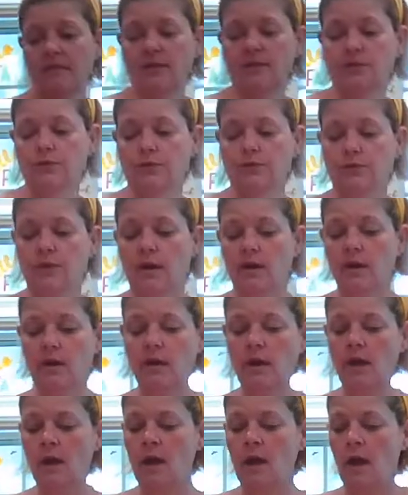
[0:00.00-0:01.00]
that's your
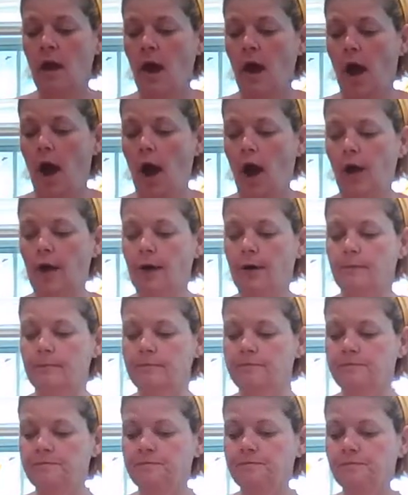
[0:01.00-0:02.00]
thing.
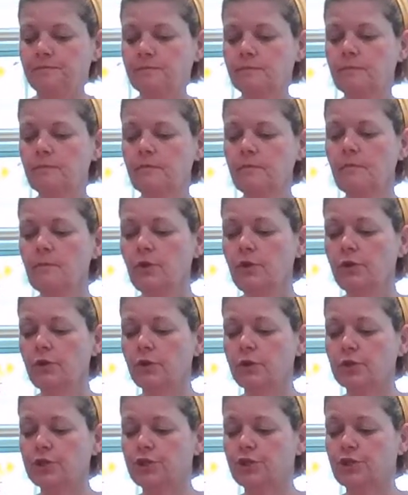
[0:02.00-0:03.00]

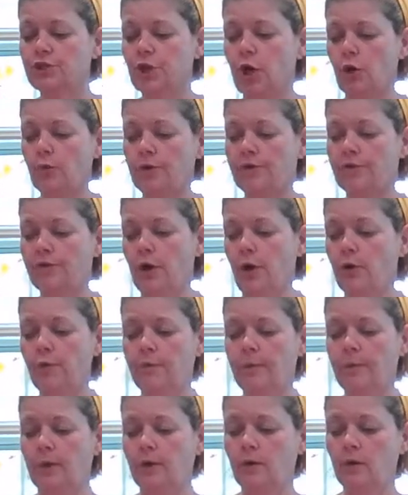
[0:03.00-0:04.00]
You could just go with the
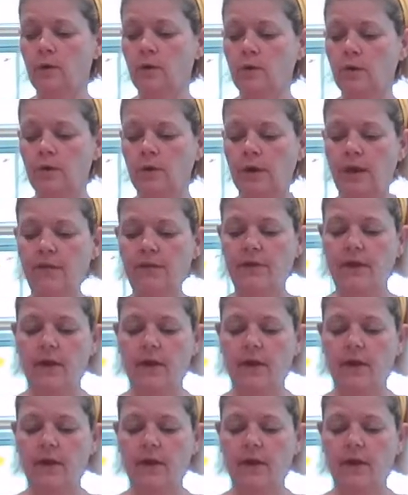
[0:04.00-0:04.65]
oatmeal and